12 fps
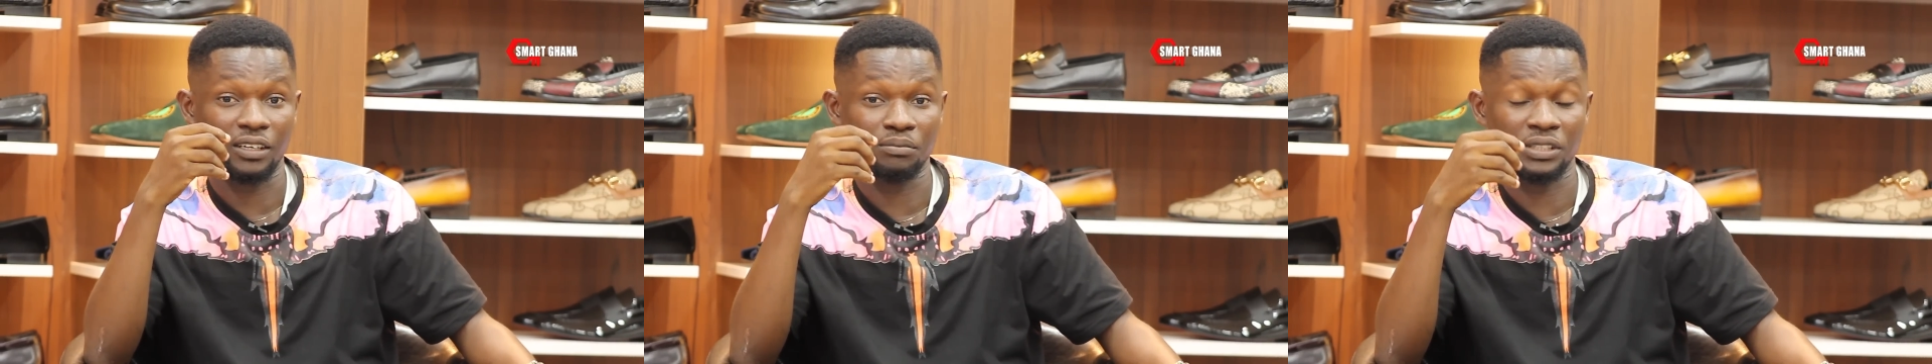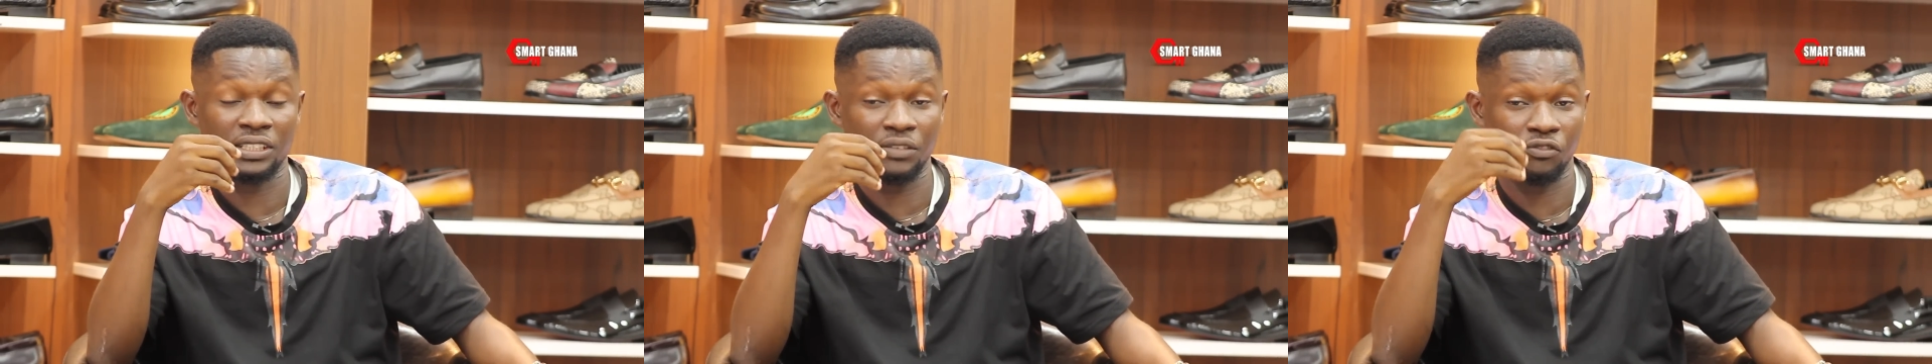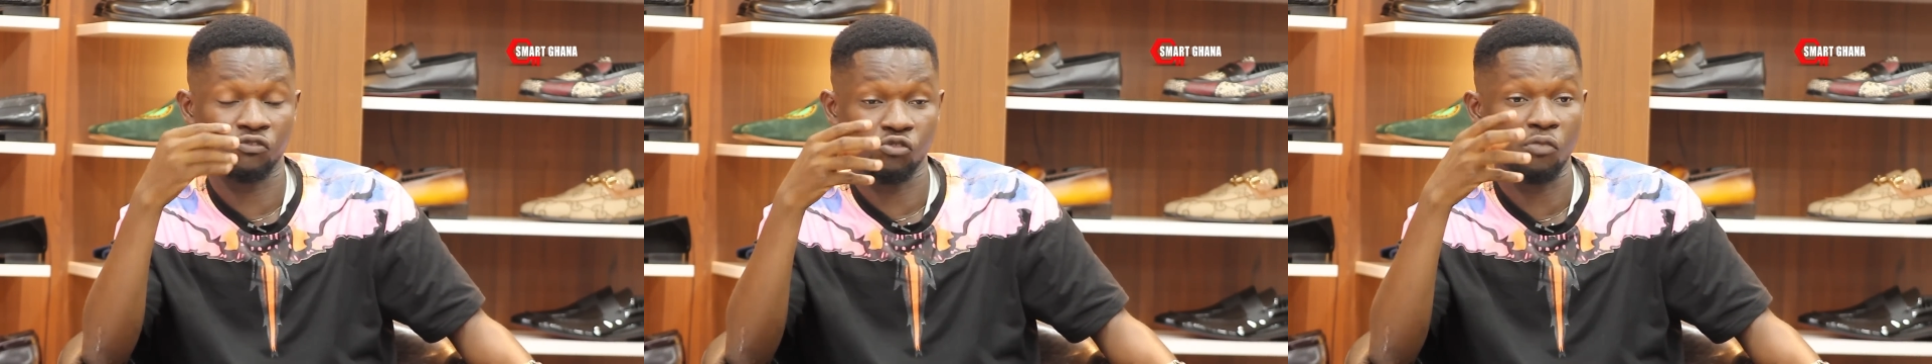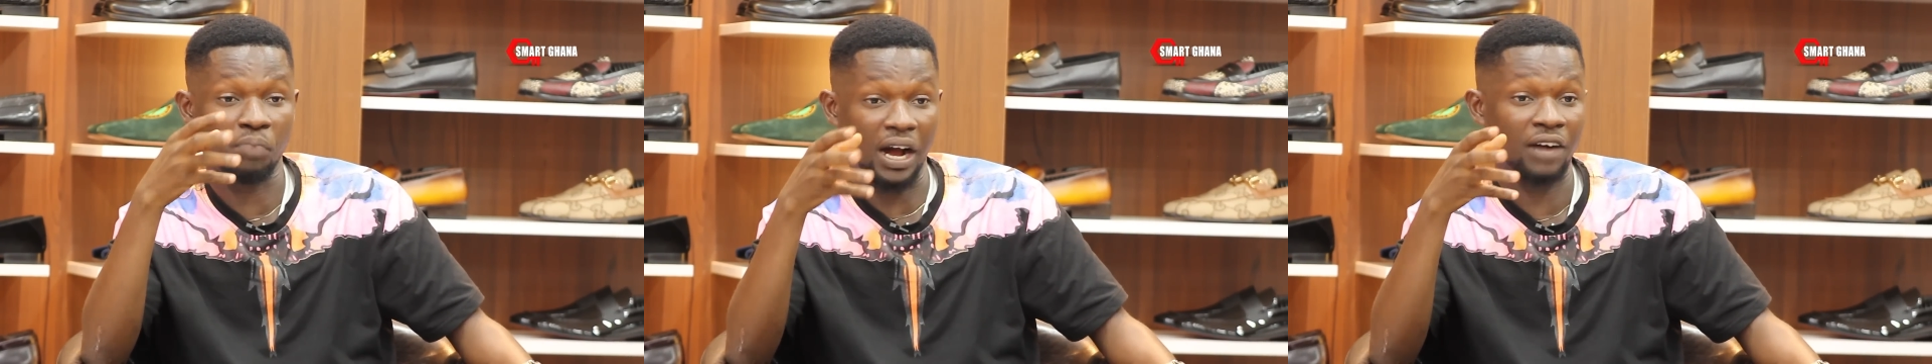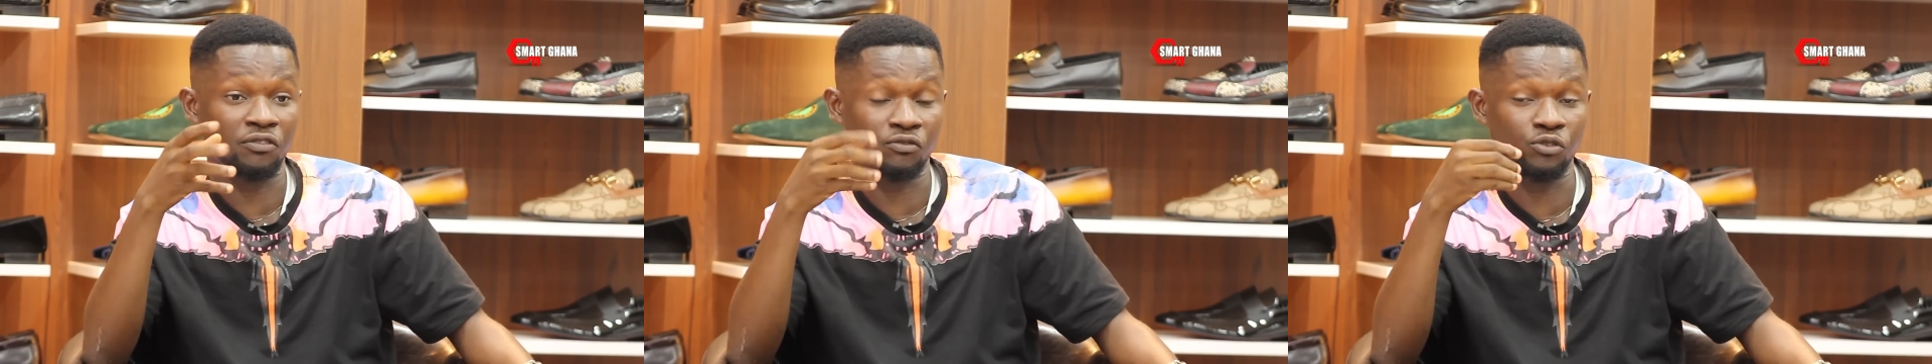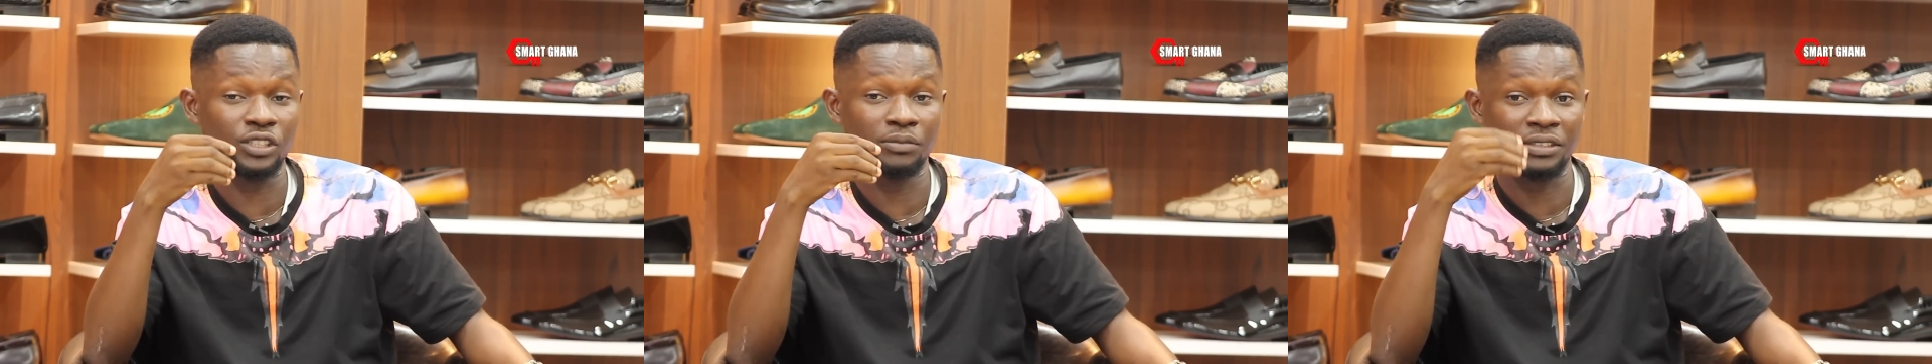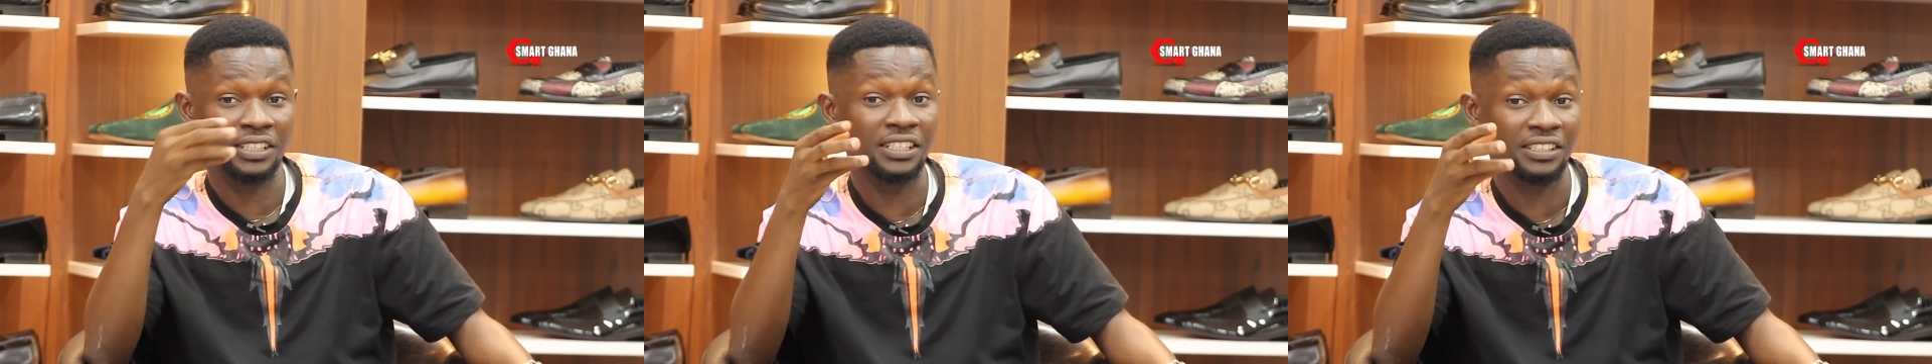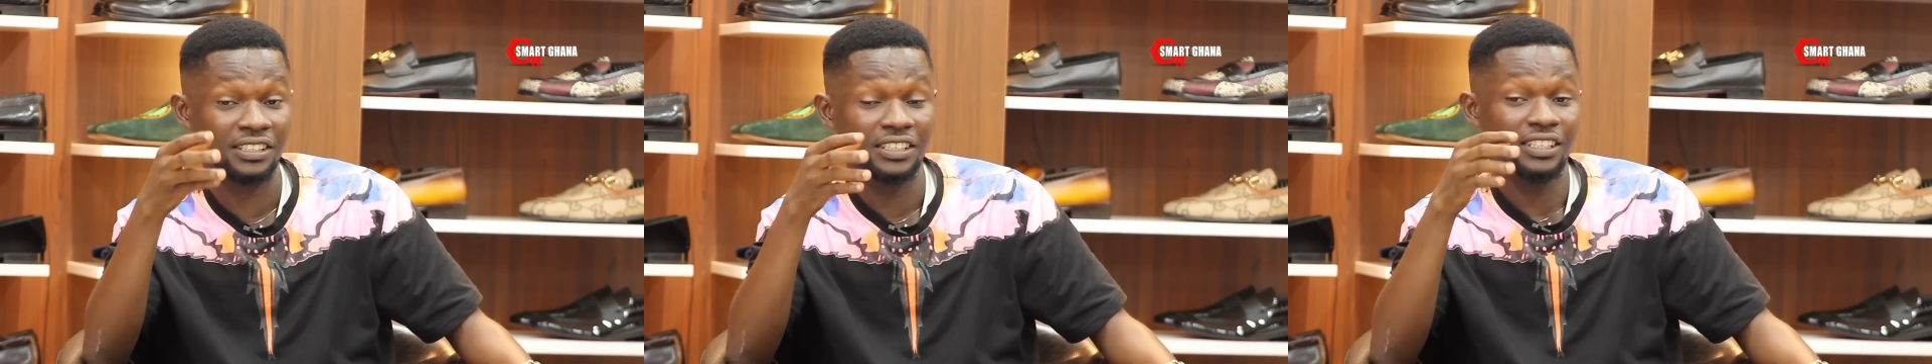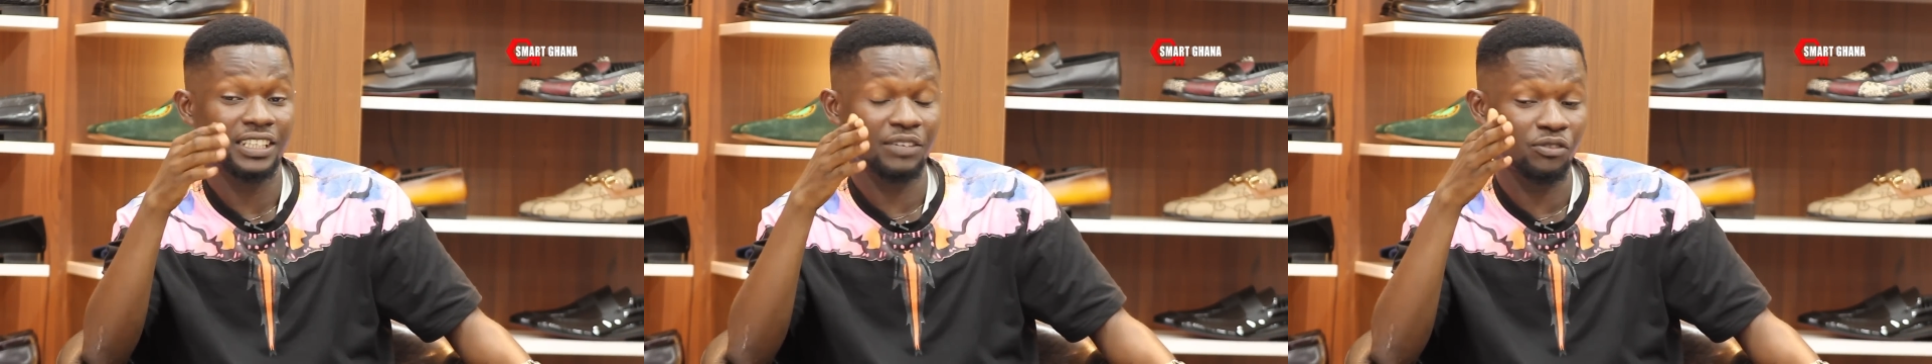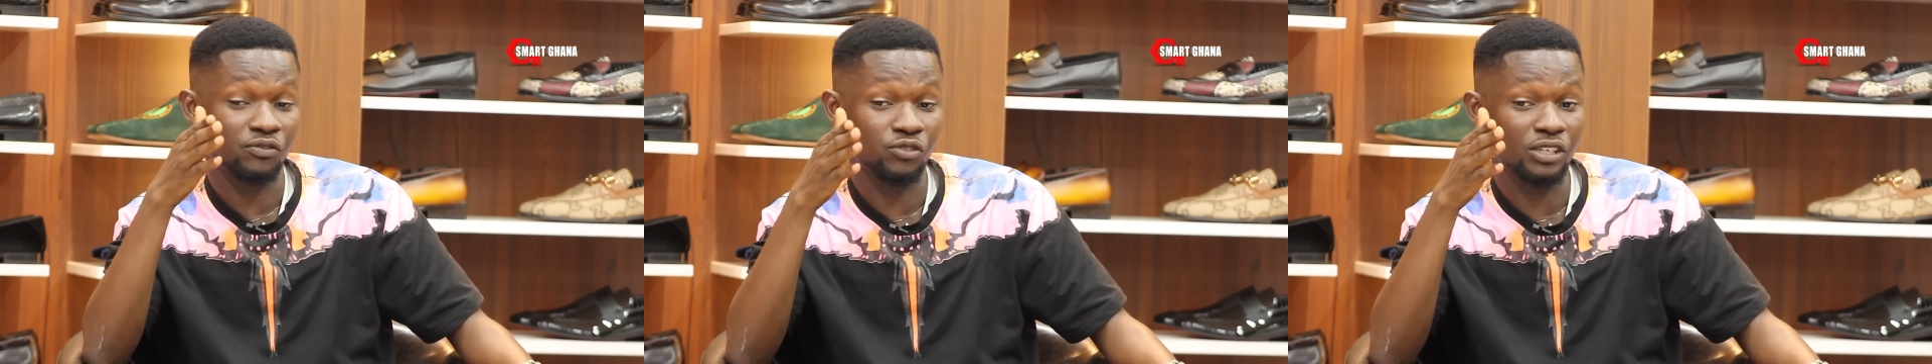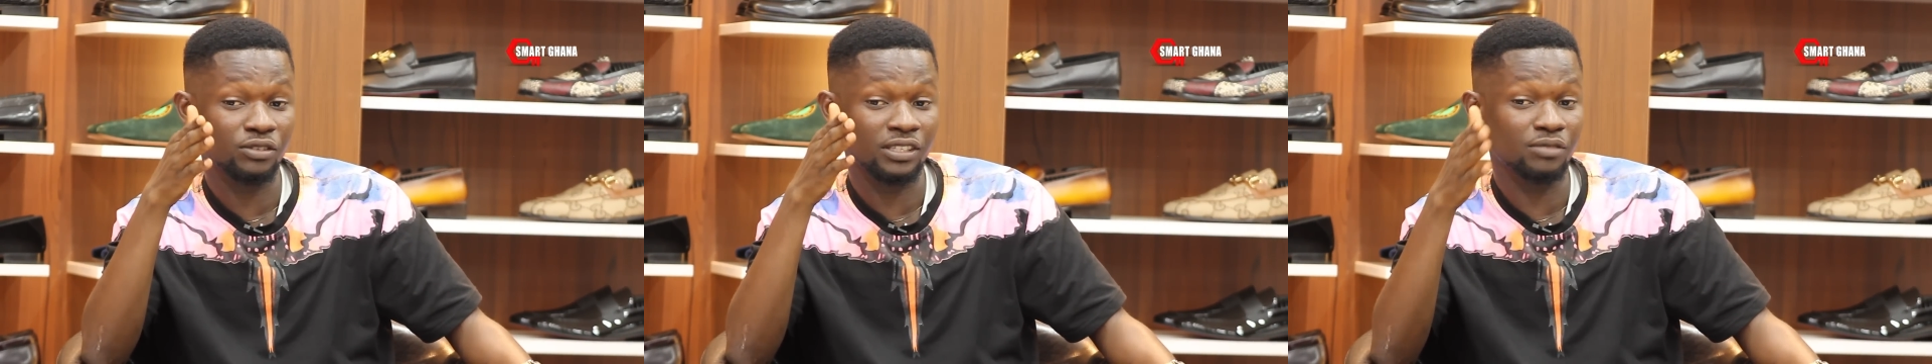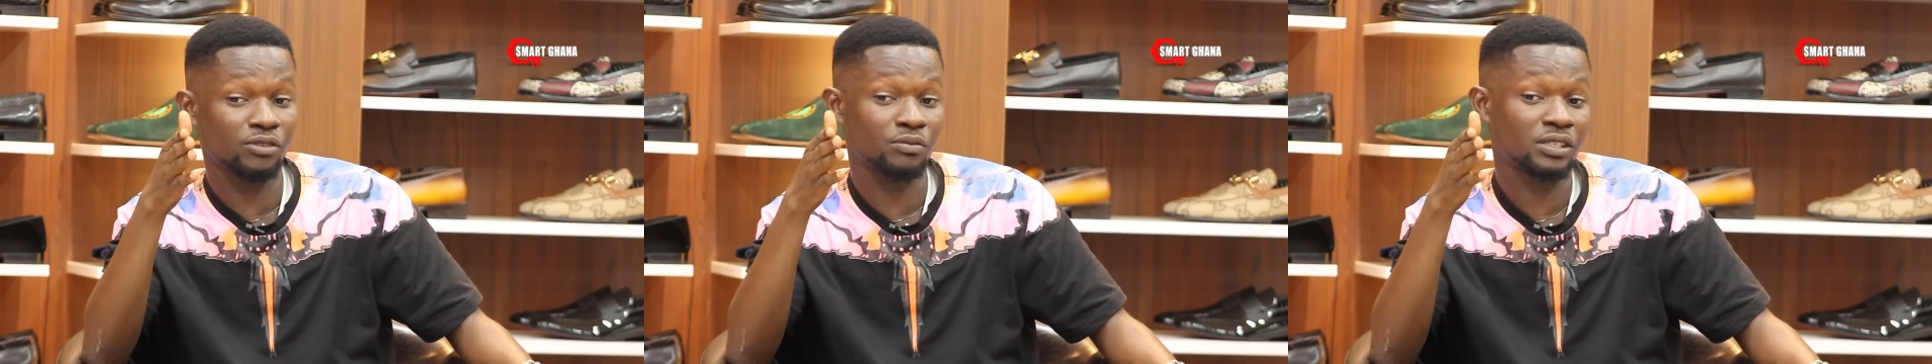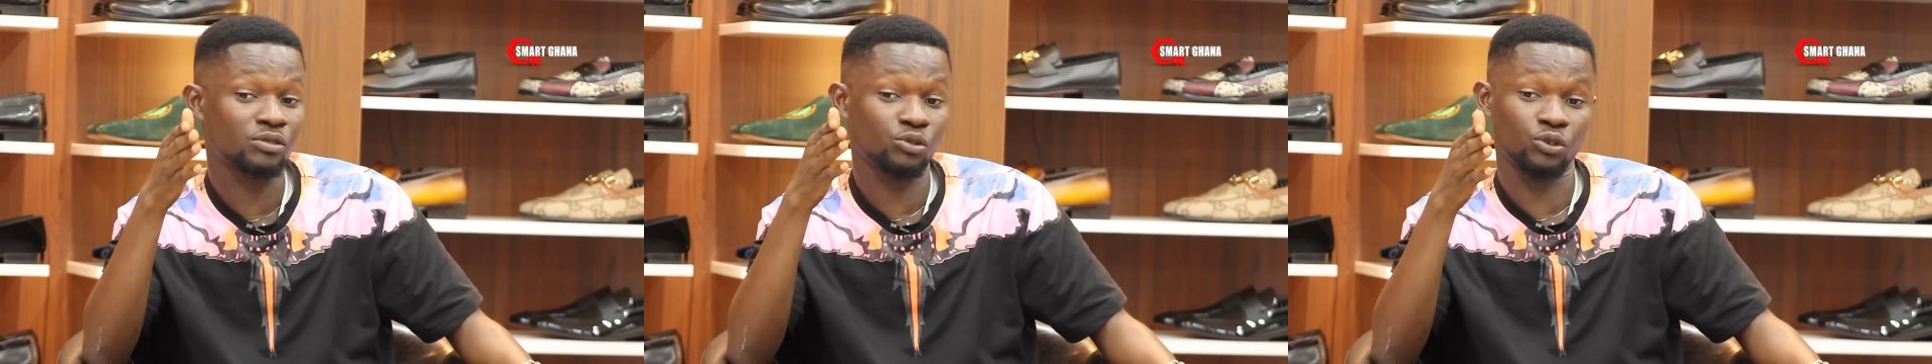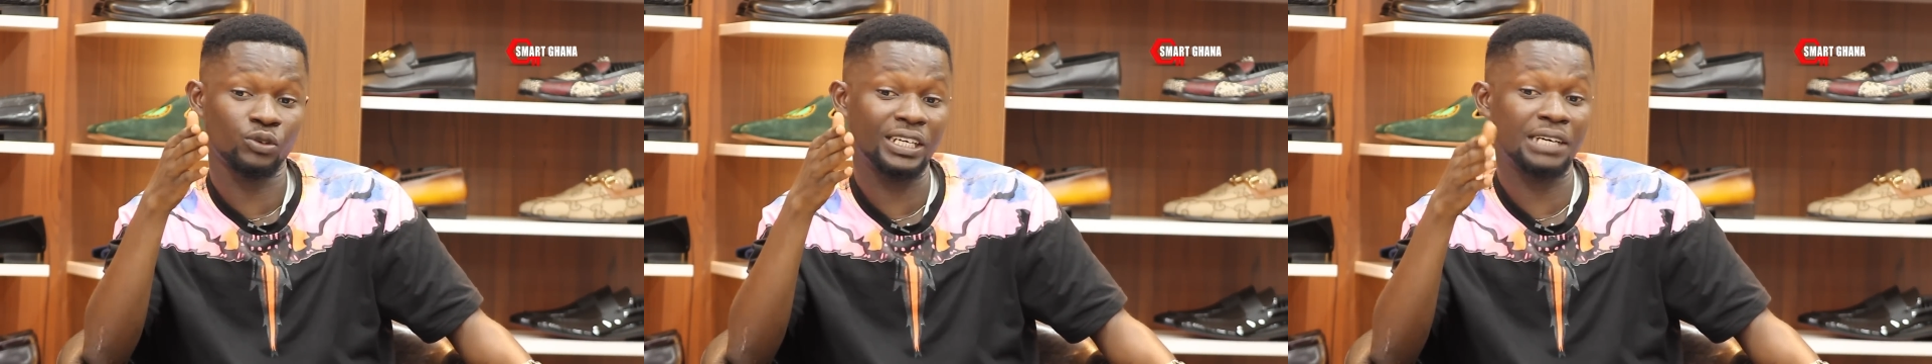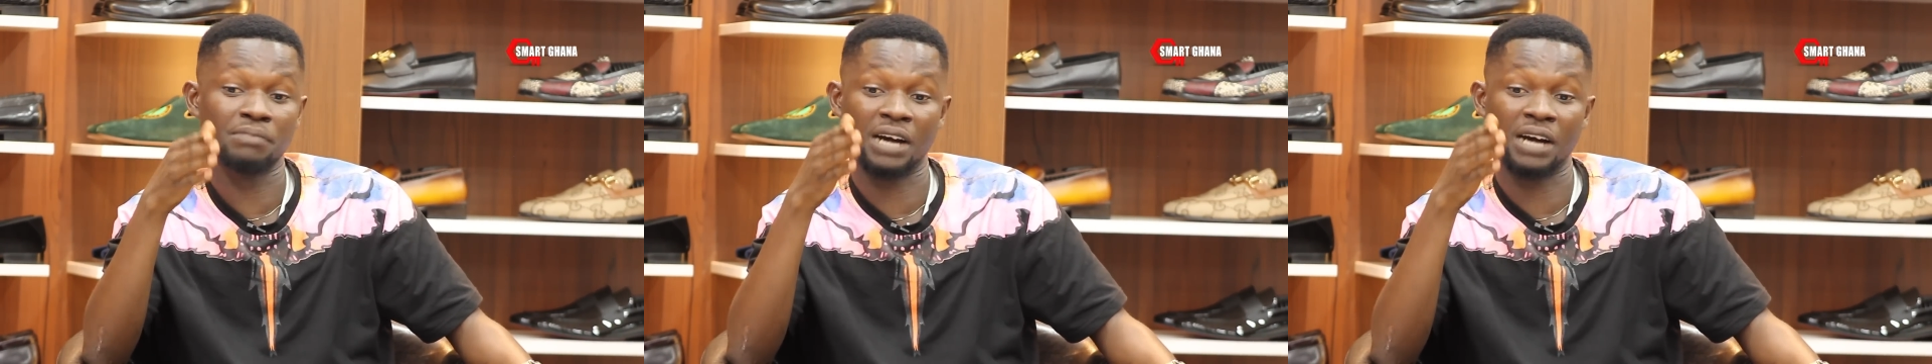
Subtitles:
me difufu pa fufu you me taste na fufu esu simo me so we ya